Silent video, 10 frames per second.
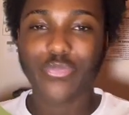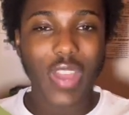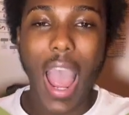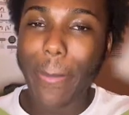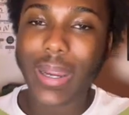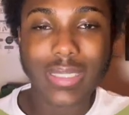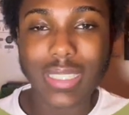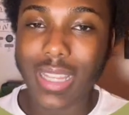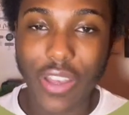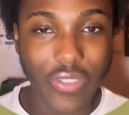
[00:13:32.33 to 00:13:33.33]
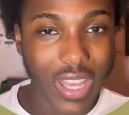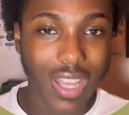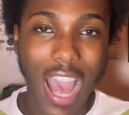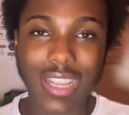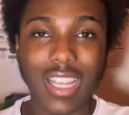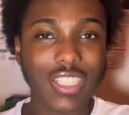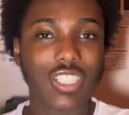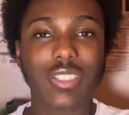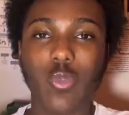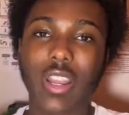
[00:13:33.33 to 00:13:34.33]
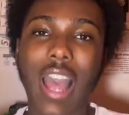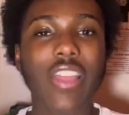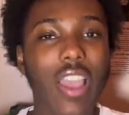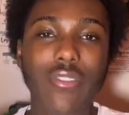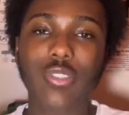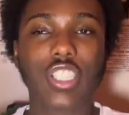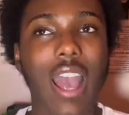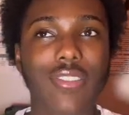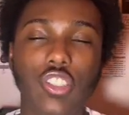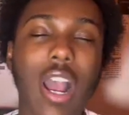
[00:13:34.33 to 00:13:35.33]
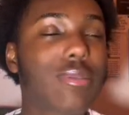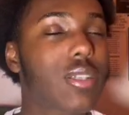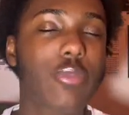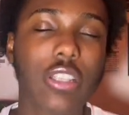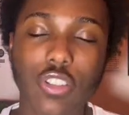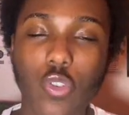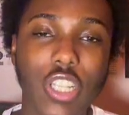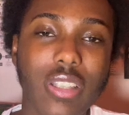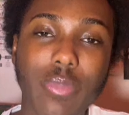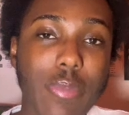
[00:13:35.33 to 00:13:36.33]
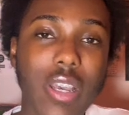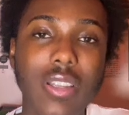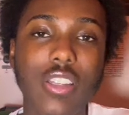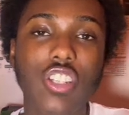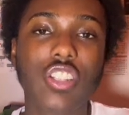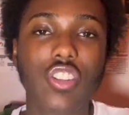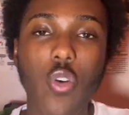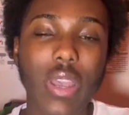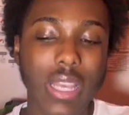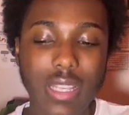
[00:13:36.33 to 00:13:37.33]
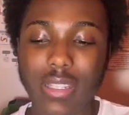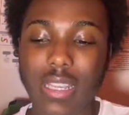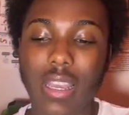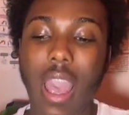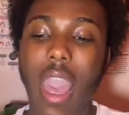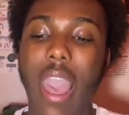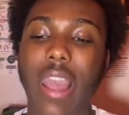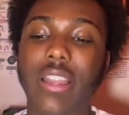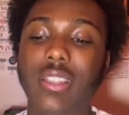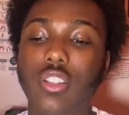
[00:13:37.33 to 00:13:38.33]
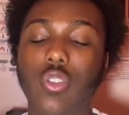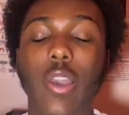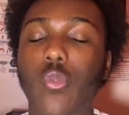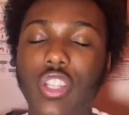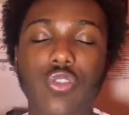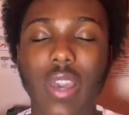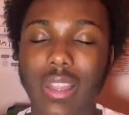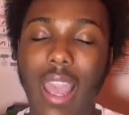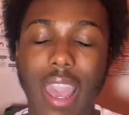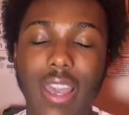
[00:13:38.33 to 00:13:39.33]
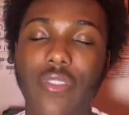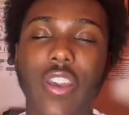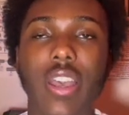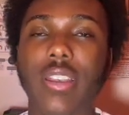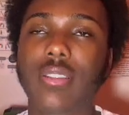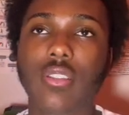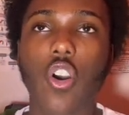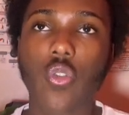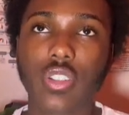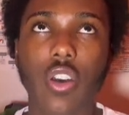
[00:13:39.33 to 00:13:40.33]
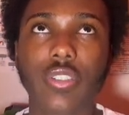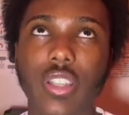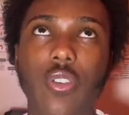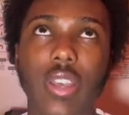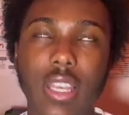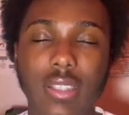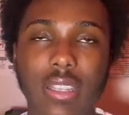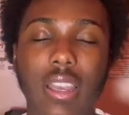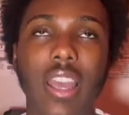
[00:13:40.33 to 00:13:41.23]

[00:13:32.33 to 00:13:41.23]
I personally love it. I think it's just I think everyone should have a dropshipping store, simply because it's just so easy. And it's like, once you get the hang of it, it is so easy.